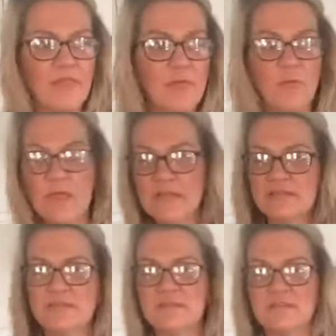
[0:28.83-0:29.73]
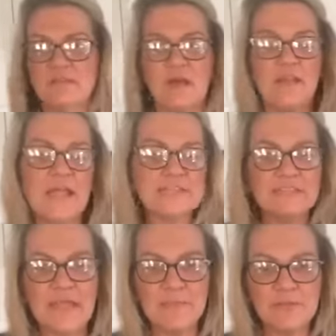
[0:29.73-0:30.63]
the wind and a
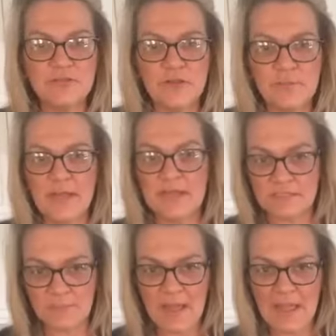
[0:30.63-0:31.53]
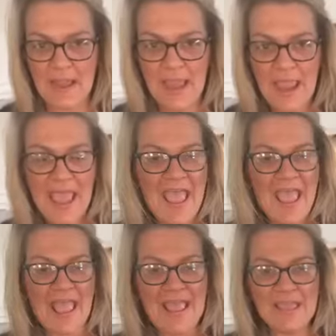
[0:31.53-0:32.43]
landscape truck passed by
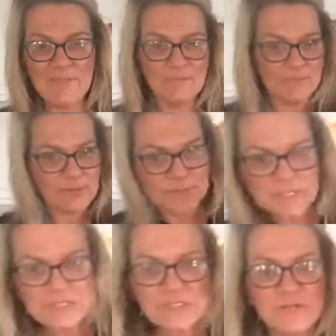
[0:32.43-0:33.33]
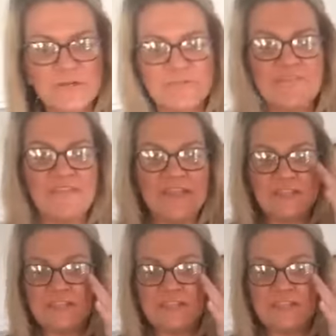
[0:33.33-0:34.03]
and blew a bunch of dirt in my face.